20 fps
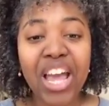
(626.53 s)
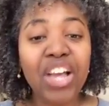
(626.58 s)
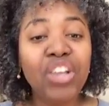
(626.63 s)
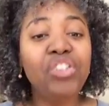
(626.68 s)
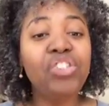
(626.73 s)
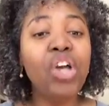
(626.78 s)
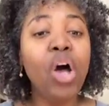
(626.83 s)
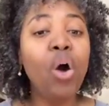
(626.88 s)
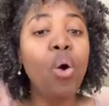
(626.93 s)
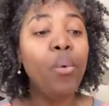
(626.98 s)

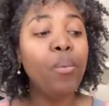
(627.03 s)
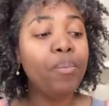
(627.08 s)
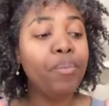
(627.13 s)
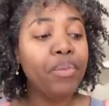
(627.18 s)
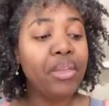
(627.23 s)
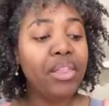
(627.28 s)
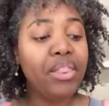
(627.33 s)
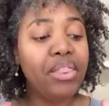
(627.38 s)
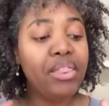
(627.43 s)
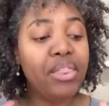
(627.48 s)
So
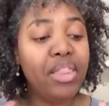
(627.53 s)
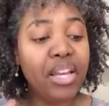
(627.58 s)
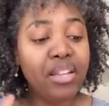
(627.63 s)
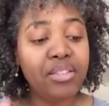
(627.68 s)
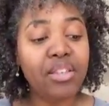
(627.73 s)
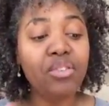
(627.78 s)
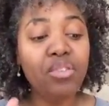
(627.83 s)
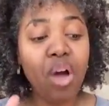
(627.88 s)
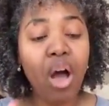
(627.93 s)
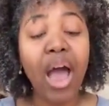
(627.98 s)

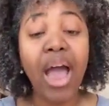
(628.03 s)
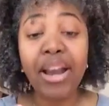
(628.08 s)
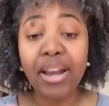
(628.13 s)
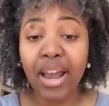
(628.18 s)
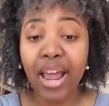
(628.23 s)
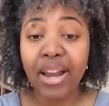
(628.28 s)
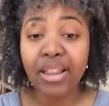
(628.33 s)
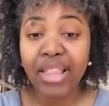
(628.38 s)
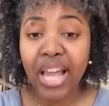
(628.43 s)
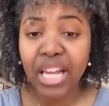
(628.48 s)
this is all,
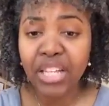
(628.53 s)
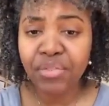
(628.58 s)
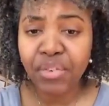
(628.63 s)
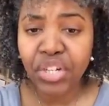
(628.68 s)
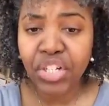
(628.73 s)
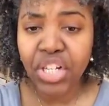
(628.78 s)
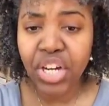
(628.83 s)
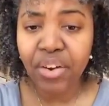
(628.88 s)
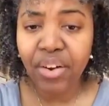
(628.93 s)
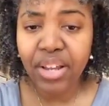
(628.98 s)
and thanks for
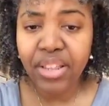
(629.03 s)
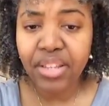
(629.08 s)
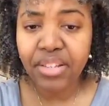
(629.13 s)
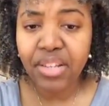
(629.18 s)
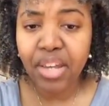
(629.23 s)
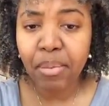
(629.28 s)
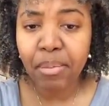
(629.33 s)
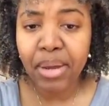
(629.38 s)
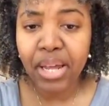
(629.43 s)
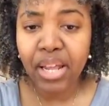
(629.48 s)
sharing this,
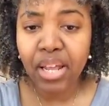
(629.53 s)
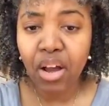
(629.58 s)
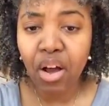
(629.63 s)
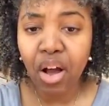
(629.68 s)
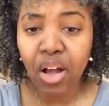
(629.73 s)
Camila.